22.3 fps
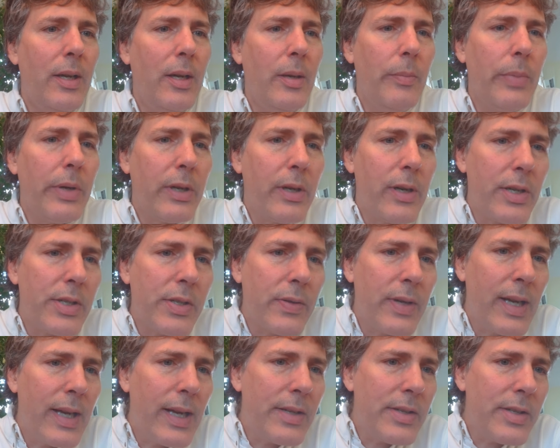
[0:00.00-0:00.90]
But it also
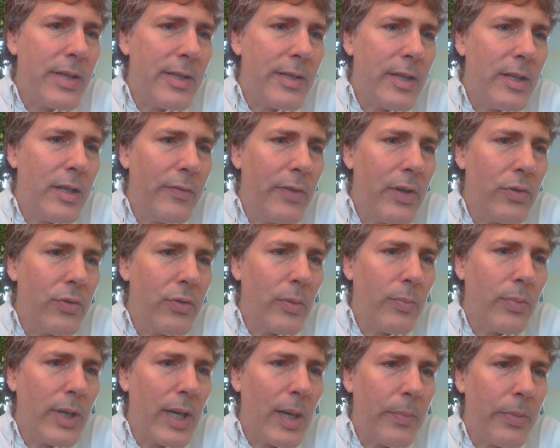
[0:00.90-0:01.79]
has these individual
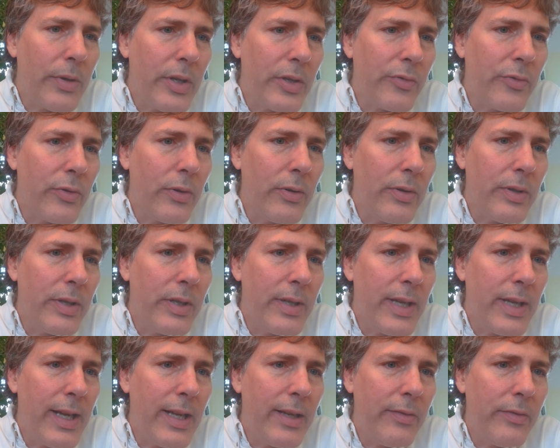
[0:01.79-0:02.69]
properties for
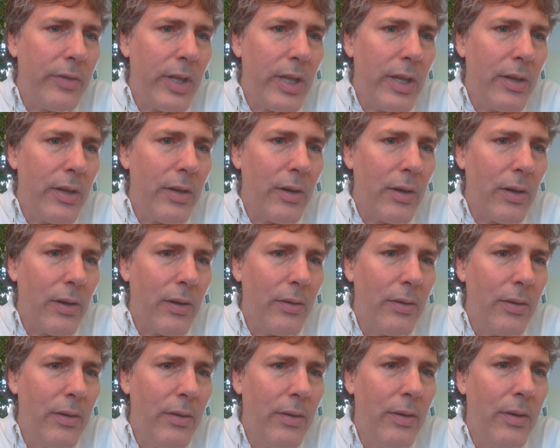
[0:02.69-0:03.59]
day of year,
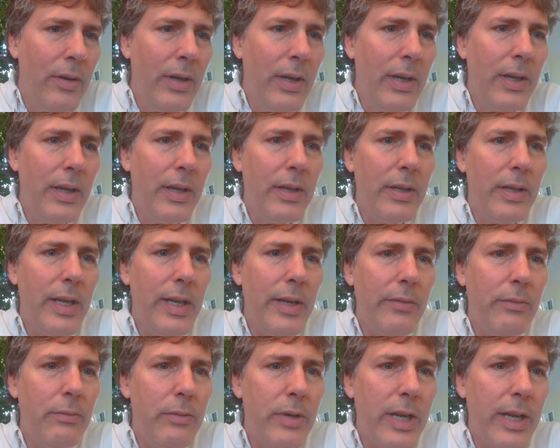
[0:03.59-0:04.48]
day
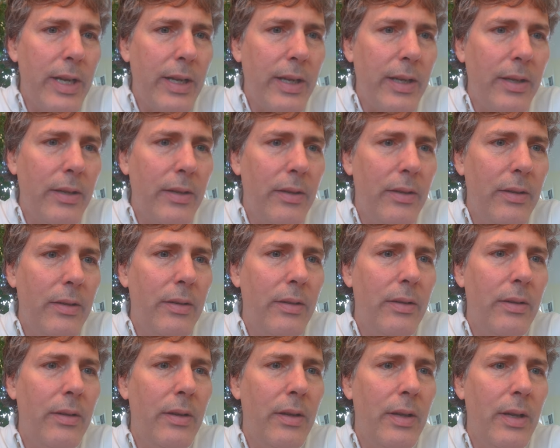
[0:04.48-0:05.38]
of week,
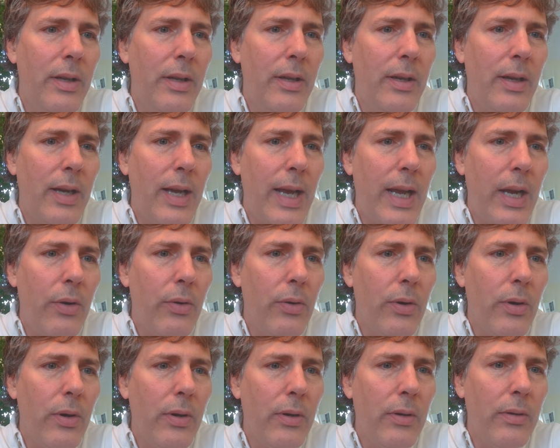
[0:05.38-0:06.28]

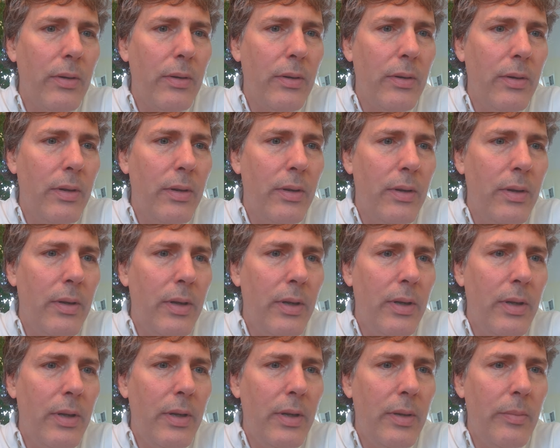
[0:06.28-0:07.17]
hour,
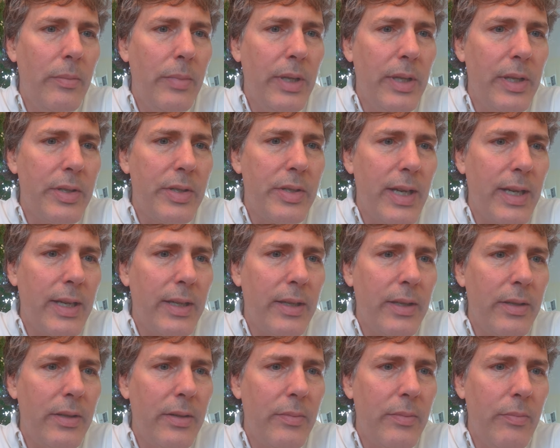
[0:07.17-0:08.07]

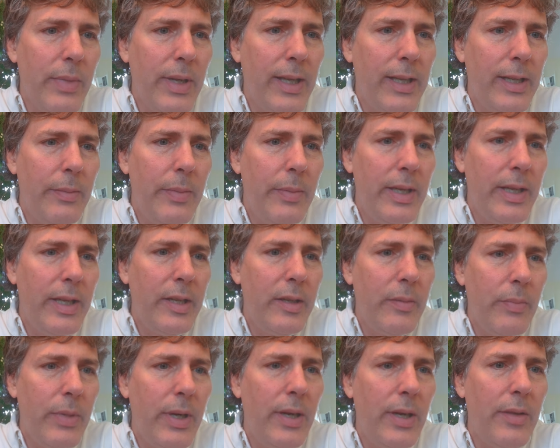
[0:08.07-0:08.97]
millisecond, minute,
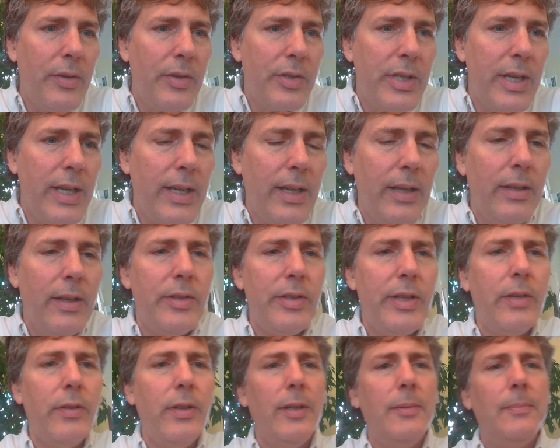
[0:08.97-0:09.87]
month, second,
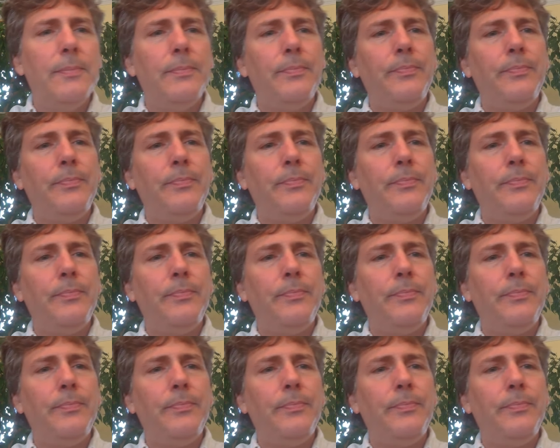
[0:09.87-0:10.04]
etc.